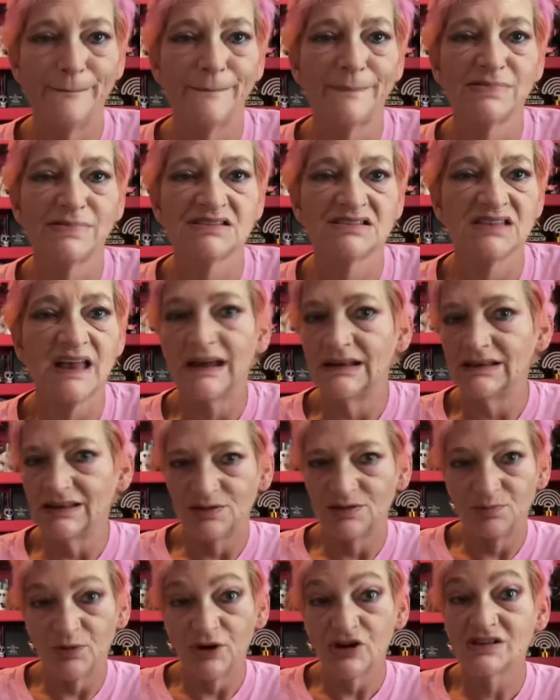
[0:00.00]
Sandie's
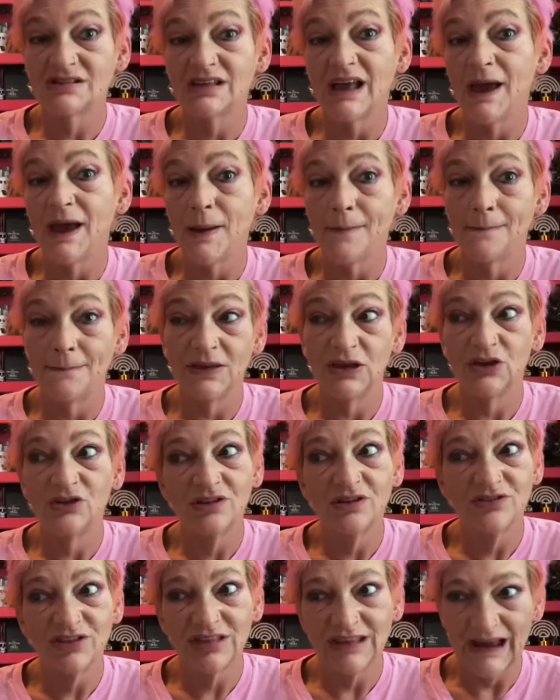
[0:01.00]
Books and
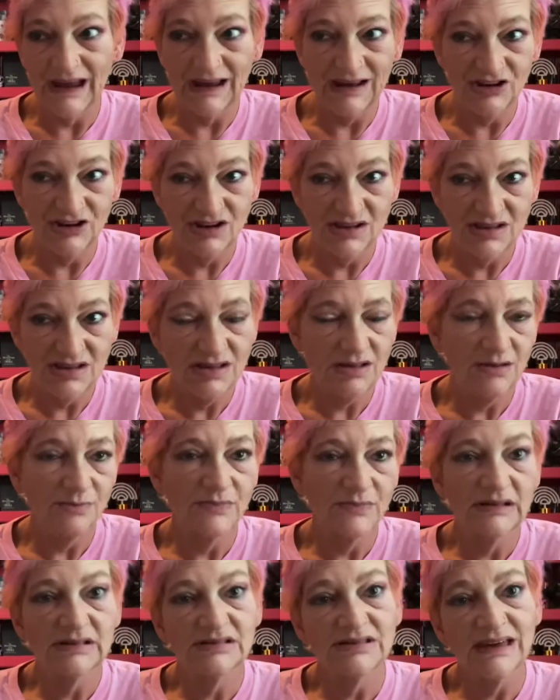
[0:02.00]
Beauty for the Ages.
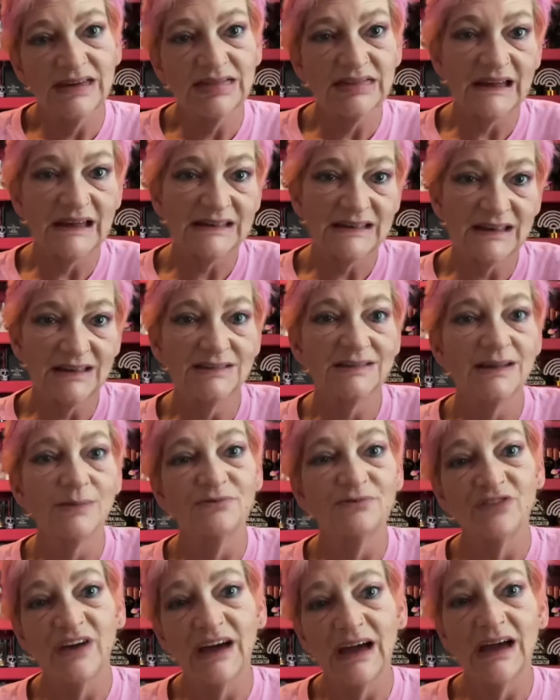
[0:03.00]
I say that 10 times
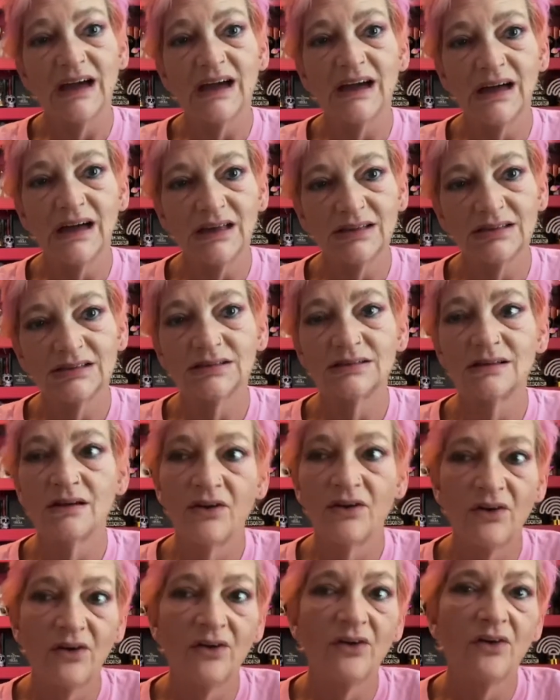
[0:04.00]
fast.
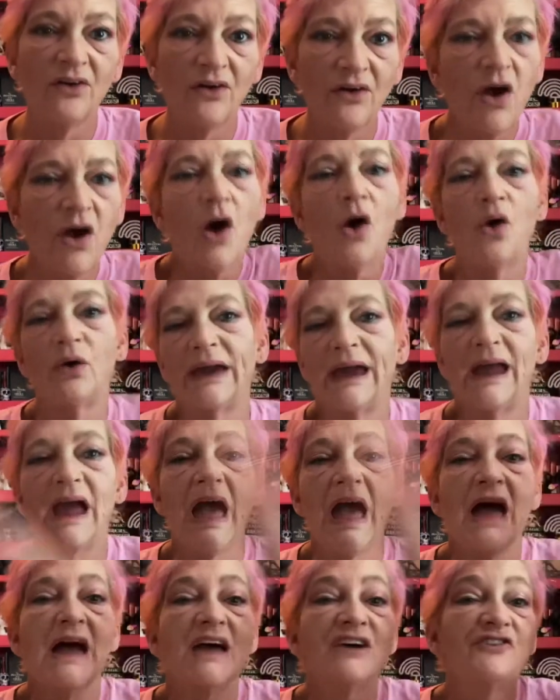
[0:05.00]
Okay,
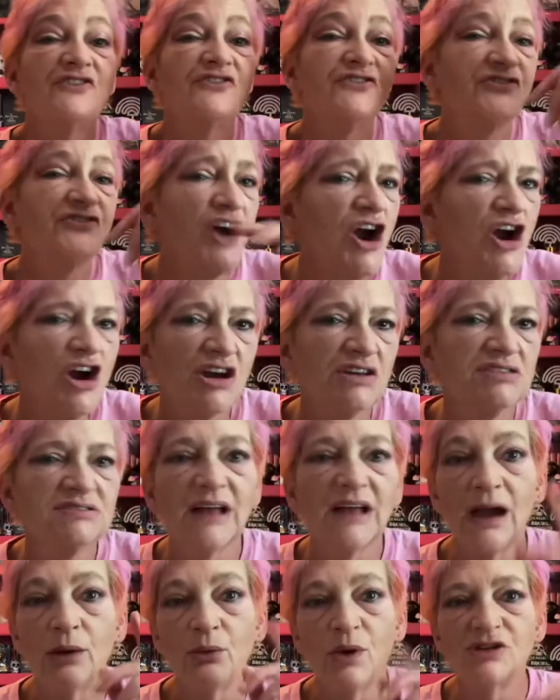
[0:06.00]
first,
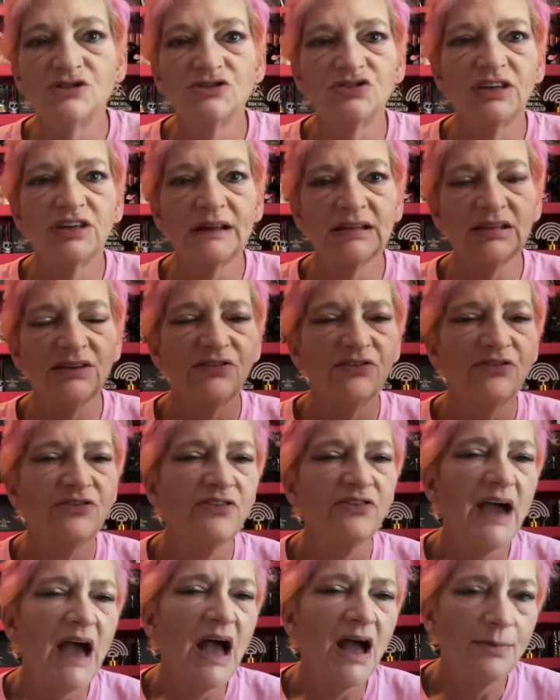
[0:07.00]
I want to thank the
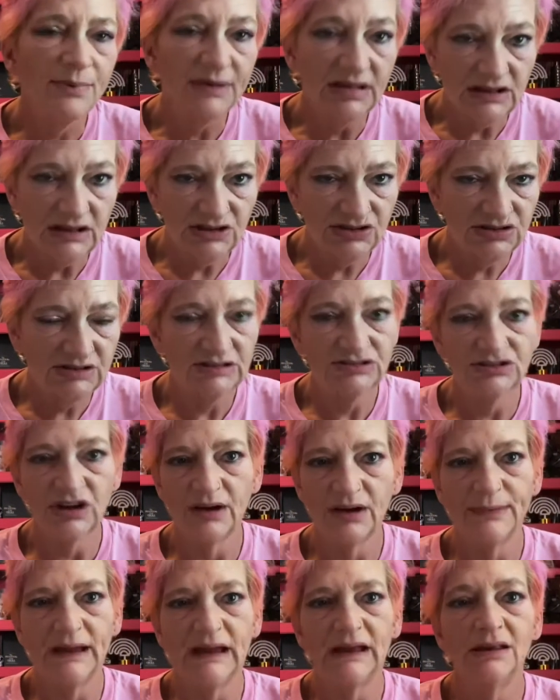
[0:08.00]
fabulous
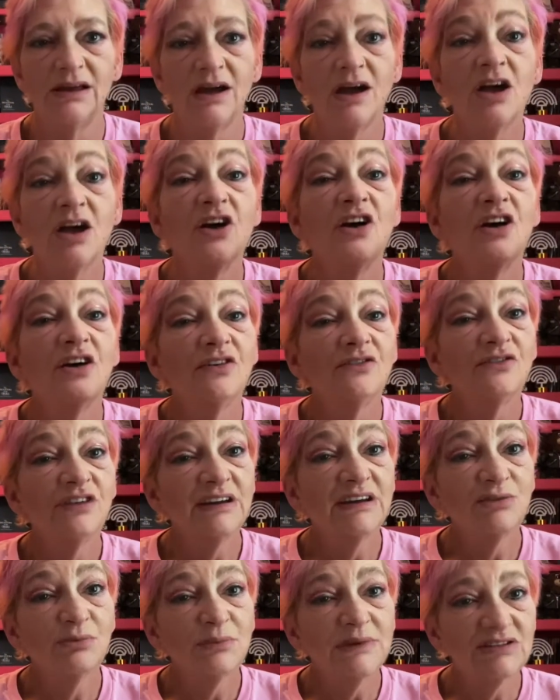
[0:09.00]
Charmaine for
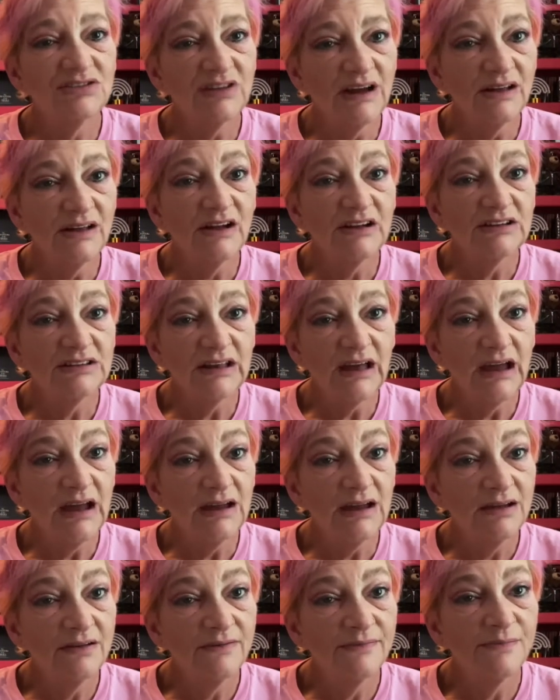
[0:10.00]
giving me a shout out today.